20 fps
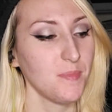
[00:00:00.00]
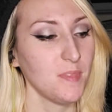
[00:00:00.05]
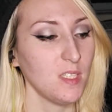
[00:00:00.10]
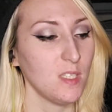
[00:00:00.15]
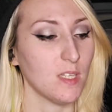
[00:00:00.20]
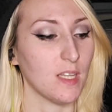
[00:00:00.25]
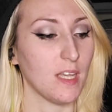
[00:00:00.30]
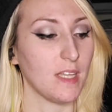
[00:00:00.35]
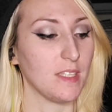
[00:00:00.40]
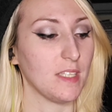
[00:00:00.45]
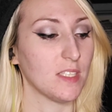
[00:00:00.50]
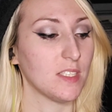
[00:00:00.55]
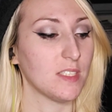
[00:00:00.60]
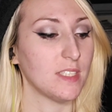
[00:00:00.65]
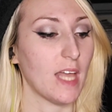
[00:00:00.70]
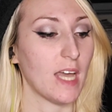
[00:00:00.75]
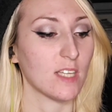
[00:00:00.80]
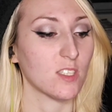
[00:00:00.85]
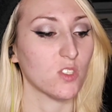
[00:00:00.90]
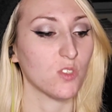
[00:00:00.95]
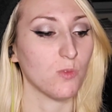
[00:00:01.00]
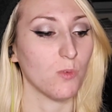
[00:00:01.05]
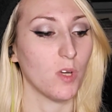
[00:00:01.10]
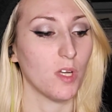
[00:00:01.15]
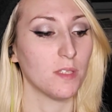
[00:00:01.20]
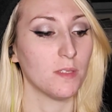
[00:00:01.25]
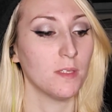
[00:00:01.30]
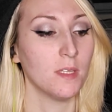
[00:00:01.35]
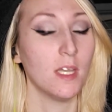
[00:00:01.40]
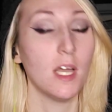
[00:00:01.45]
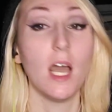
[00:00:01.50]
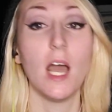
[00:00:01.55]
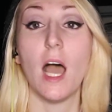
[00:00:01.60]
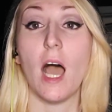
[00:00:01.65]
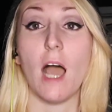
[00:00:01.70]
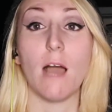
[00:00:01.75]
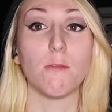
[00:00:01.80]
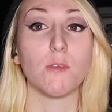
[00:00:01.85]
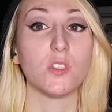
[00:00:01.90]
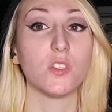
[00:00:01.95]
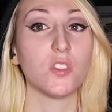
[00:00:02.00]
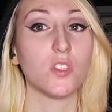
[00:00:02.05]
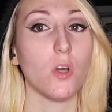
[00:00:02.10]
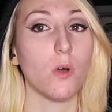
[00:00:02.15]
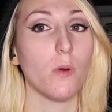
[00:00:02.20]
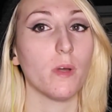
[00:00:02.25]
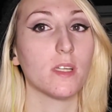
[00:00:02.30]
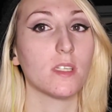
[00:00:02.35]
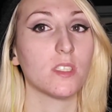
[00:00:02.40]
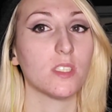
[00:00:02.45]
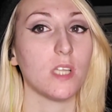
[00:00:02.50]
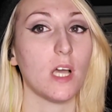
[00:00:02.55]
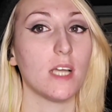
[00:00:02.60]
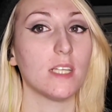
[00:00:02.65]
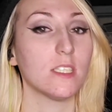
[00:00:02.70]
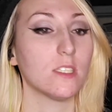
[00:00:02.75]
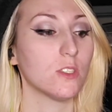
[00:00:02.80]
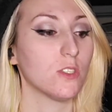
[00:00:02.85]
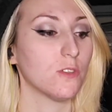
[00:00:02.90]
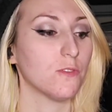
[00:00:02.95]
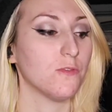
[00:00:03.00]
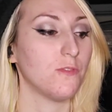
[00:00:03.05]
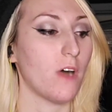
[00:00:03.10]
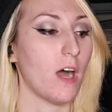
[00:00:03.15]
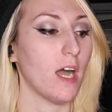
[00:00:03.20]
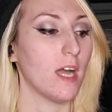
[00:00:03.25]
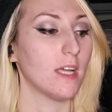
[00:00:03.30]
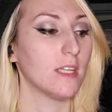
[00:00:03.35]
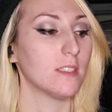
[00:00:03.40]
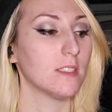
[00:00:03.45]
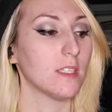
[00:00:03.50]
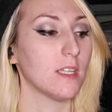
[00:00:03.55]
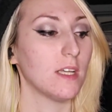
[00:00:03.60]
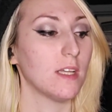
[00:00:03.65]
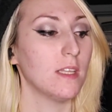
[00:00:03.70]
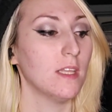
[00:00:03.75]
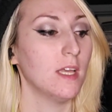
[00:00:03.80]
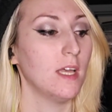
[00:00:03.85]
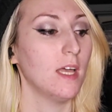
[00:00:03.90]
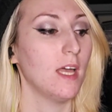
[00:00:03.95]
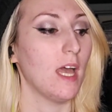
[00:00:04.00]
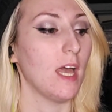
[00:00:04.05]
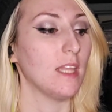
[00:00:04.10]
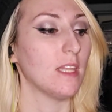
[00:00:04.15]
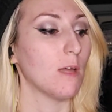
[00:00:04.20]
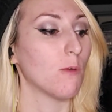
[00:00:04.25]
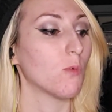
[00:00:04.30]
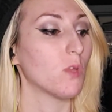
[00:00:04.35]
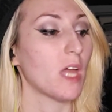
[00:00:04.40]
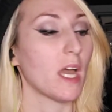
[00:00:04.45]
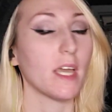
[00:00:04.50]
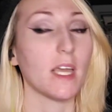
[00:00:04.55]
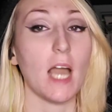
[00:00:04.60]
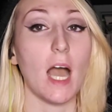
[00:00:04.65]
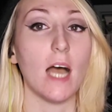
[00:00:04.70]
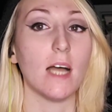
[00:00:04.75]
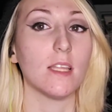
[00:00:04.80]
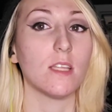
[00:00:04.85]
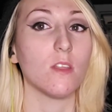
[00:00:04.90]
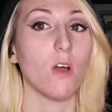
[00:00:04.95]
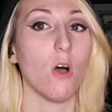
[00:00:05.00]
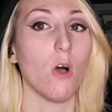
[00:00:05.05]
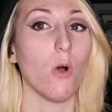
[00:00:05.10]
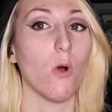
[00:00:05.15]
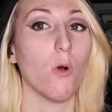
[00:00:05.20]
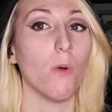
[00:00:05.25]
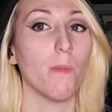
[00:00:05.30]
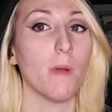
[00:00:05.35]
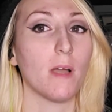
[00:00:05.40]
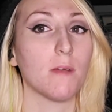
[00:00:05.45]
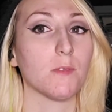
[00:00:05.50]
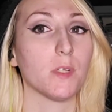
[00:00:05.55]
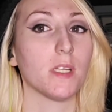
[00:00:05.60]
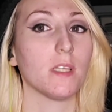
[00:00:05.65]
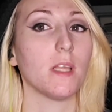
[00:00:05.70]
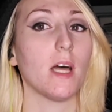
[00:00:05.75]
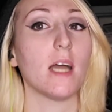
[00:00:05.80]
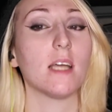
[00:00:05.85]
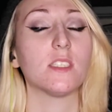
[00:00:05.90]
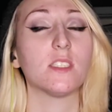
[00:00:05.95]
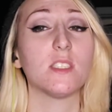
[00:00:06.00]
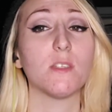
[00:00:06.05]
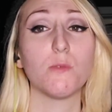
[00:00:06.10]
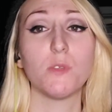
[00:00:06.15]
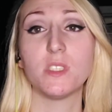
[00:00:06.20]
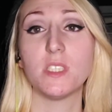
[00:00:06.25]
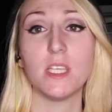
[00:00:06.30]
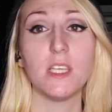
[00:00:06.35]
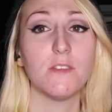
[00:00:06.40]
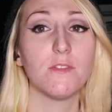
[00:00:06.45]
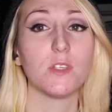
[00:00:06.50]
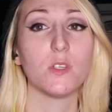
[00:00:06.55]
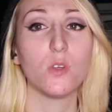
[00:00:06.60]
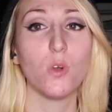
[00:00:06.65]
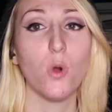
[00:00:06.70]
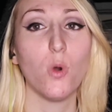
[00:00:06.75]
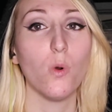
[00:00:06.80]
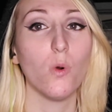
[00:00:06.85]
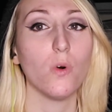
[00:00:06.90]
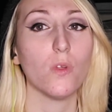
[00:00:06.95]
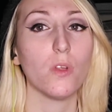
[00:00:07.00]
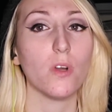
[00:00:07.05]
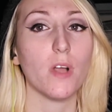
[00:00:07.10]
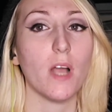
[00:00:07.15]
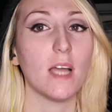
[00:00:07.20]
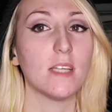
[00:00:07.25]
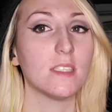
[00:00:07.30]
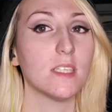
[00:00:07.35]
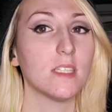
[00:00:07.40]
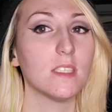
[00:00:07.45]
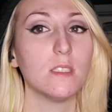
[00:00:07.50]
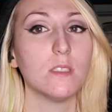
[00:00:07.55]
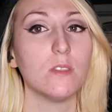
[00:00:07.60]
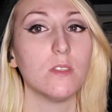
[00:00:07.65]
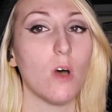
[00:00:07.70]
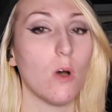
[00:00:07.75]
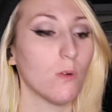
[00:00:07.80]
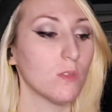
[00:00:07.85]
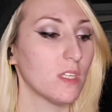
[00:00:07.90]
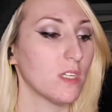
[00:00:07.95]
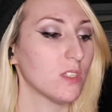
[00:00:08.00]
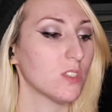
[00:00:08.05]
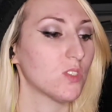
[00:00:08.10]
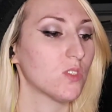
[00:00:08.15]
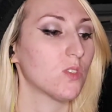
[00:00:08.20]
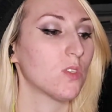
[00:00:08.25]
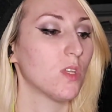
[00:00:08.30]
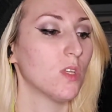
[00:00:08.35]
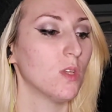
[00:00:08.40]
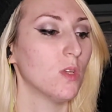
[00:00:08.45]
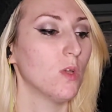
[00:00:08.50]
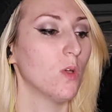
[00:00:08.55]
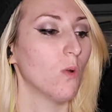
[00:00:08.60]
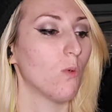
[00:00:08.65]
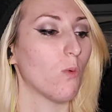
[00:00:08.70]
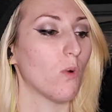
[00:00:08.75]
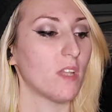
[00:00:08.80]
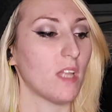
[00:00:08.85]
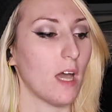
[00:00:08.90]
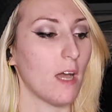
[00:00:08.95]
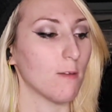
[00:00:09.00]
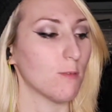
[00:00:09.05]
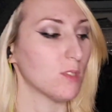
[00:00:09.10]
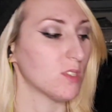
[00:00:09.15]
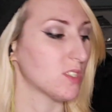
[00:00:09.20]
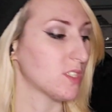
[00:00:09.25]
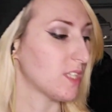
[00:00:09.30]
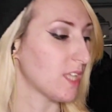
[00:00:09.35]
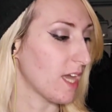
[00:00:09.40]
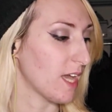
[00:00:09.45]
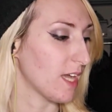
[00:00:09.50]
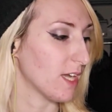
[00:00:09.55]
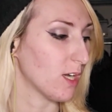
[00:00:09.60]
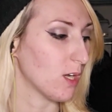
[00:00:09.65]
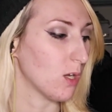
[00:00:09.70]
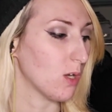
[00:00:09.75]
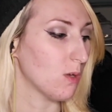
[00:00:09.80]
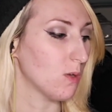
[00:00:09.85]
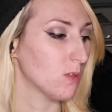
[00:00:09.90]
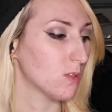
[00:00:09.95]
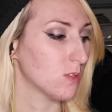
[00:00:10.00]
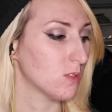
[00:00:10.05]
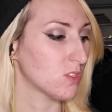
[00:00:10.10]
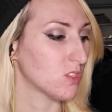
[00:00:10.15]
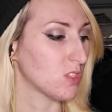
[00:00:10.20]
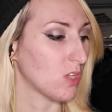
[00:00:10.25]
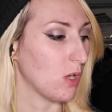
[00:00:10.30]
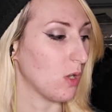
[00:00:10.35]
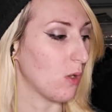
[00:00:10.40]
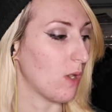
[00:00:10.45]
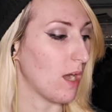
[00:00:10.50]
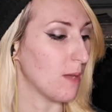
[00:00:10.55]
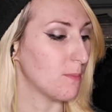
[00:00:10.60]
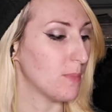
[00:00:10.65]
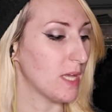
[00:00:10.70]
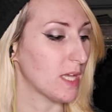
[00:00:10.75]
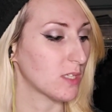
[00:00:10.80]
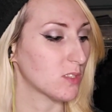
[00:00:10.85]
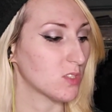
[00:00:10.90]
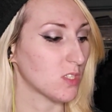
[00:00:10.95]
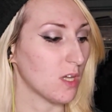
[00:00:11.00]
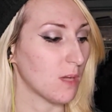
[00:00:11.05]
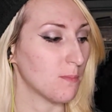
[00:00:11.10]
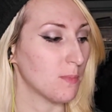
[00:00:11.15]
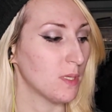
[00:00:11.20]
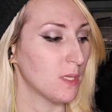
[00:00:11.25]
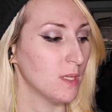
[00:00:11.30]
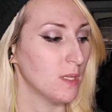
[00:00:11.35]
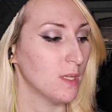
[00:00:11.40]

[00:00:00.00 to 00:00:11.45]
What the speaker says: Okay, this next one, I was so excited to find it, and then when I got it home, I realized it was even cooler. I didn't know this when I was there. So I picked up